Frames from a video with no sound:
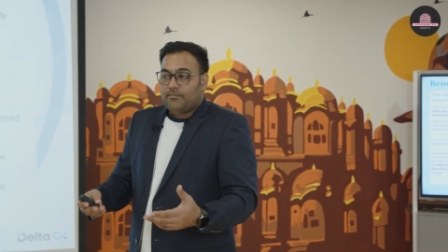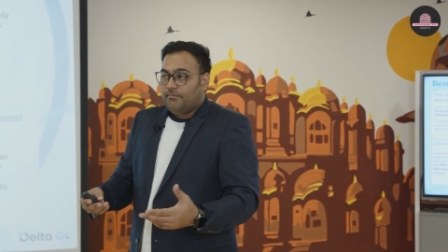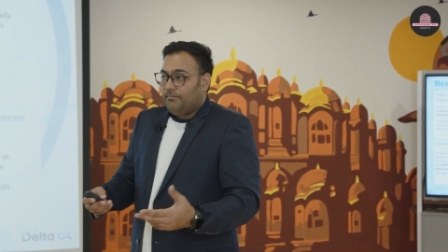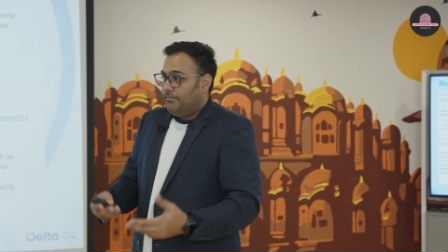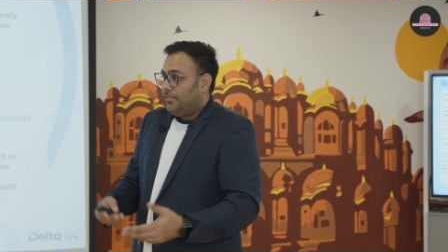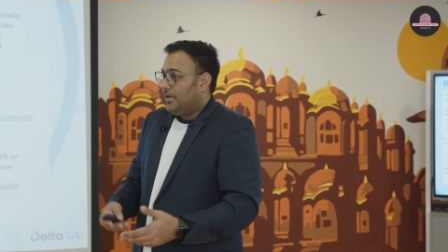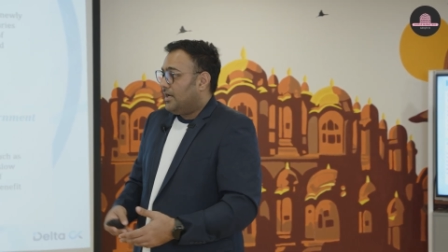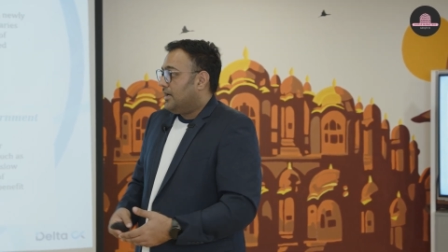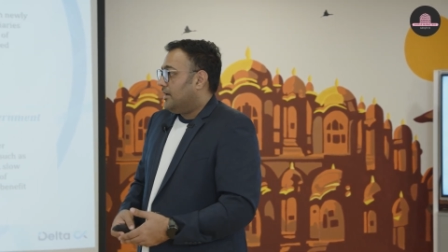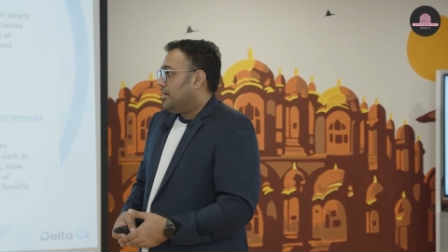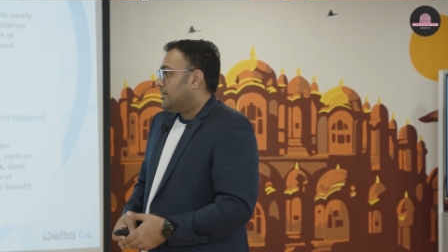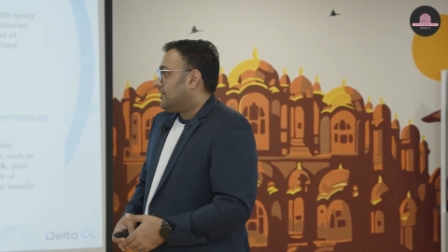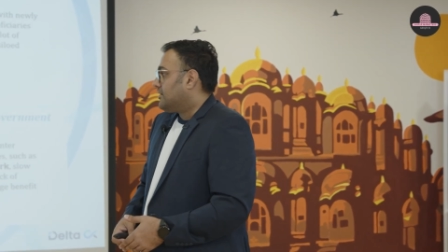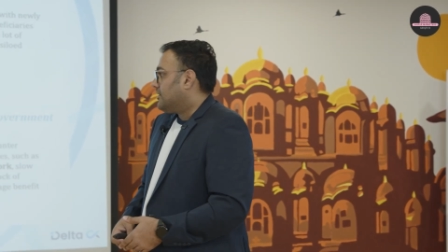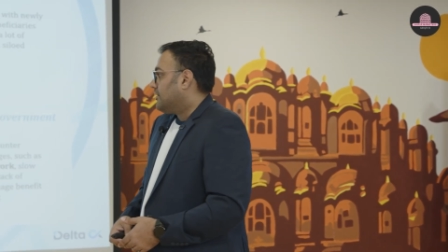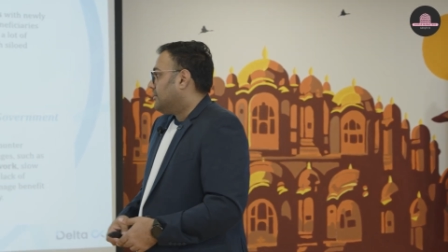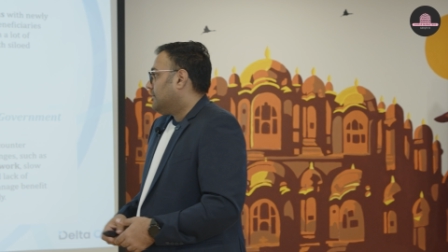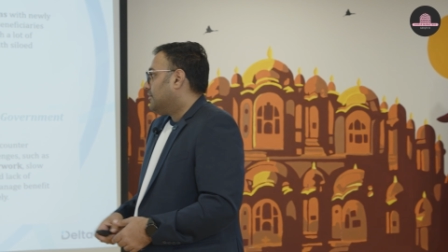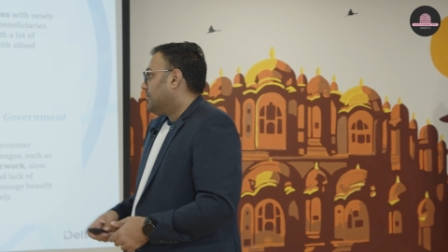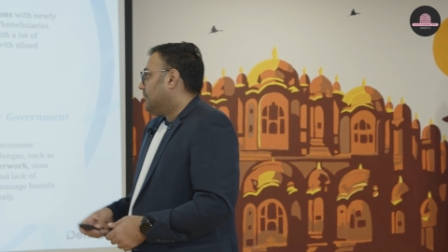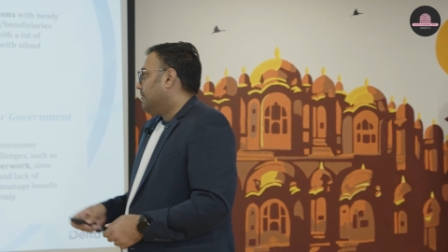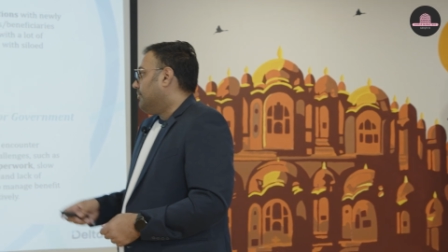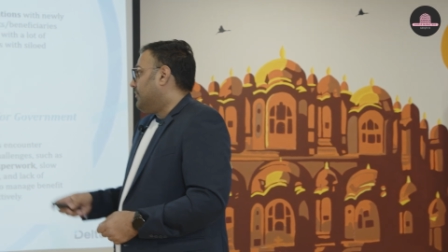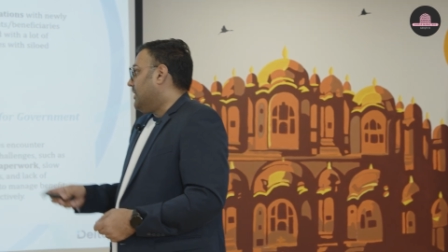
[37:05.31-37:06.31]
But
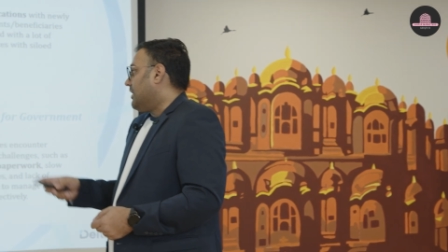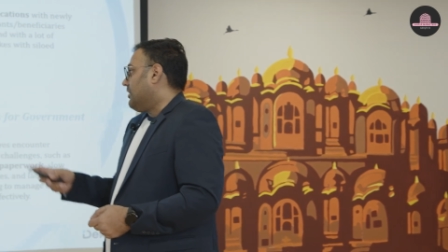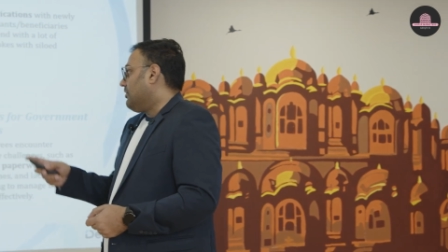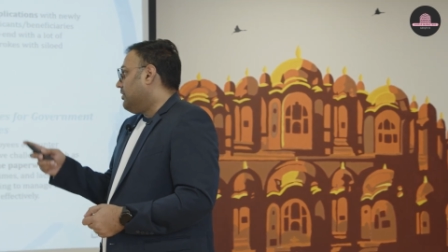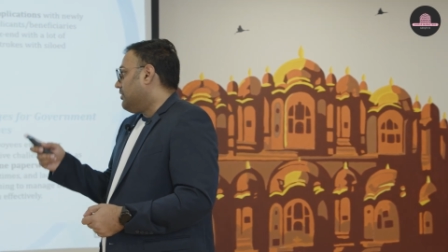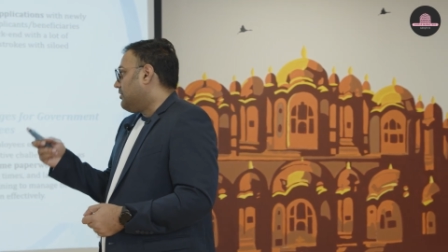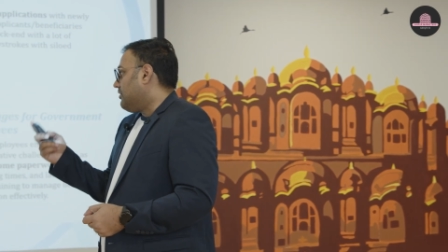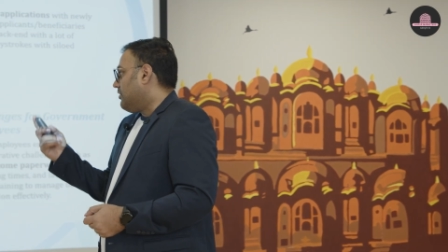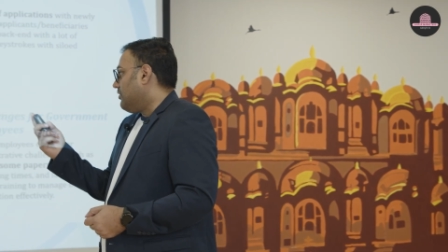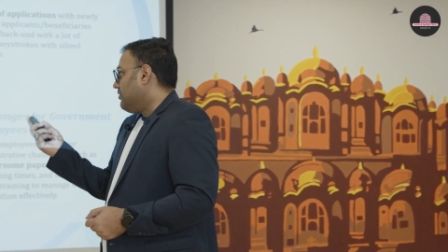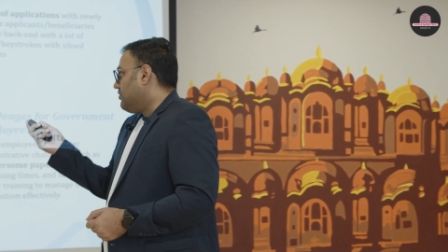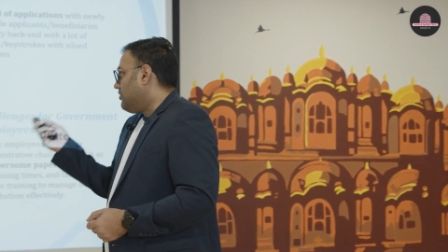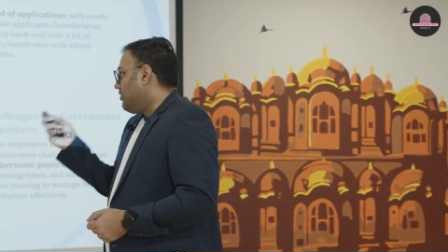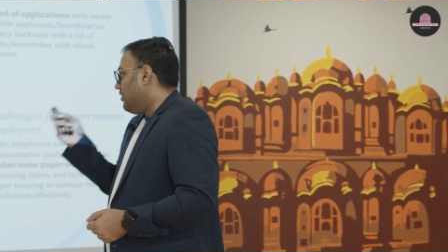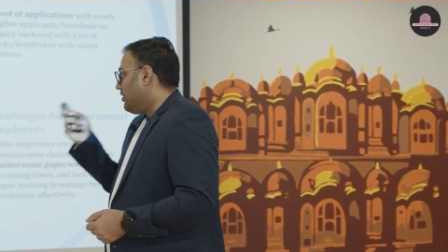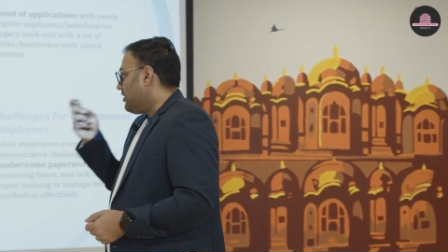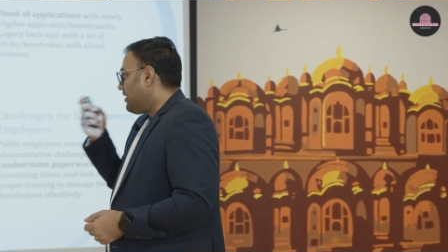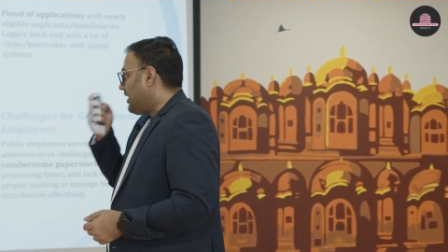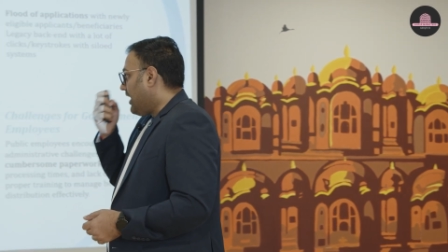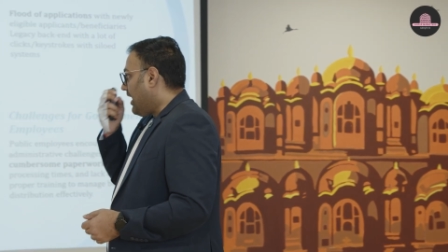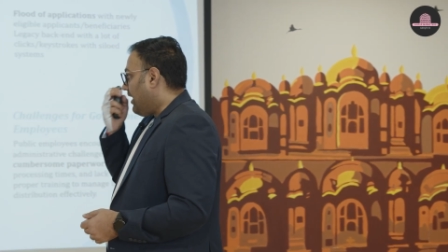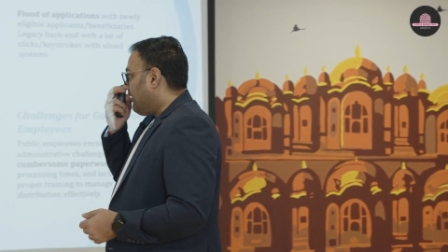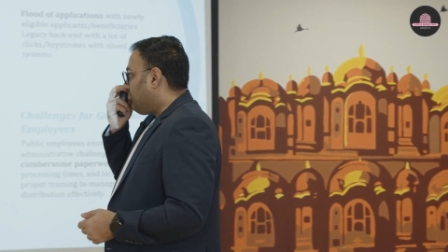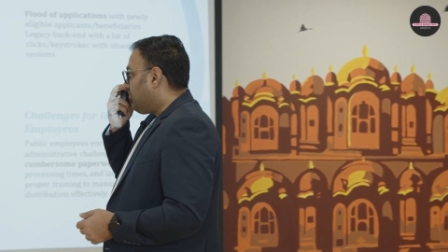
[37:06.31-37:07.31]
because you
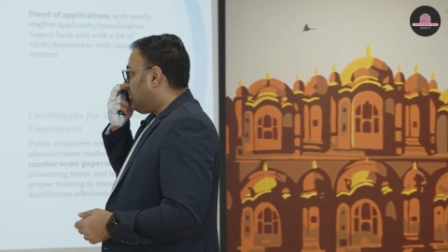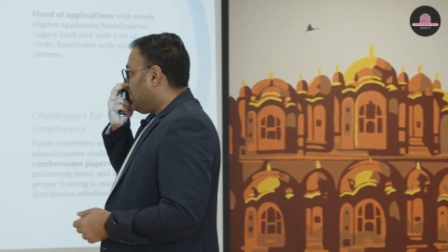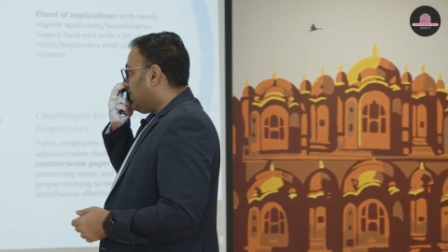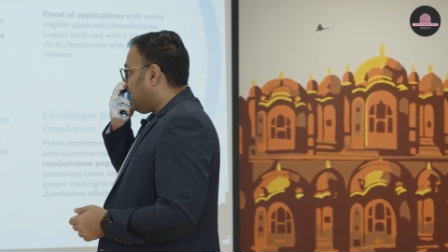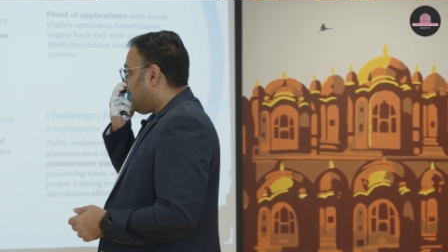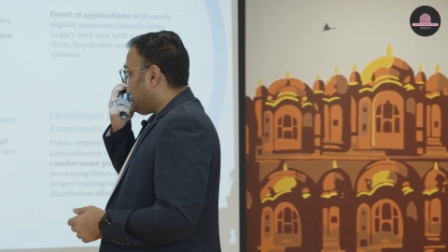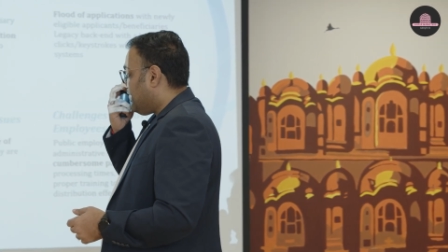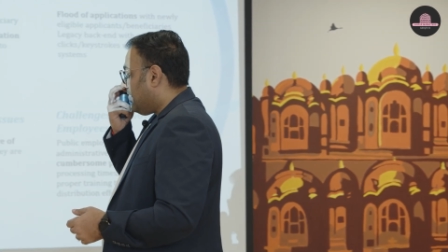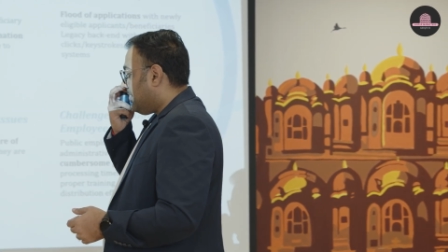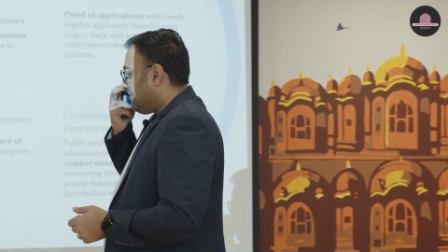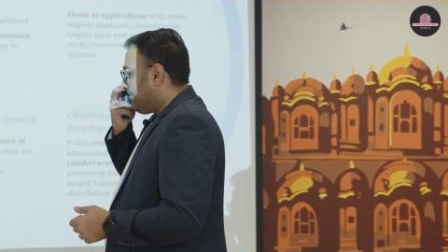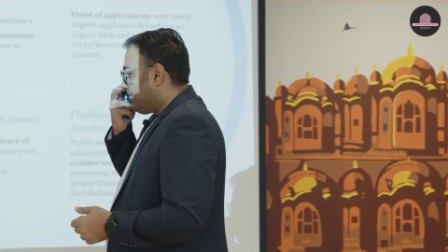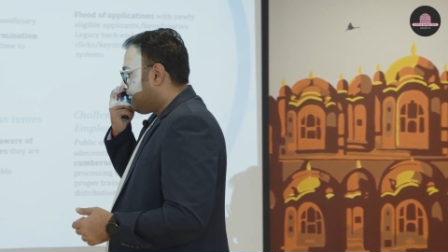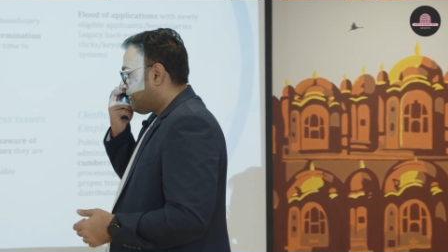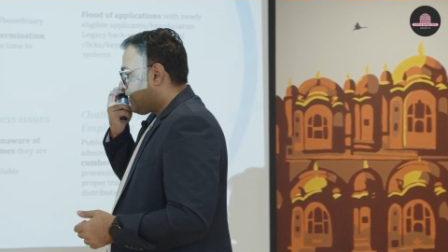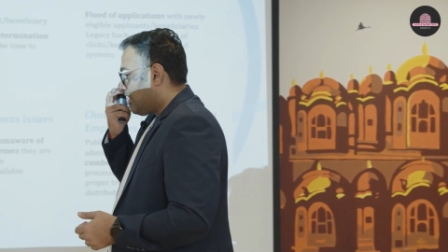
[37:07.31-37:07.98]
don't have the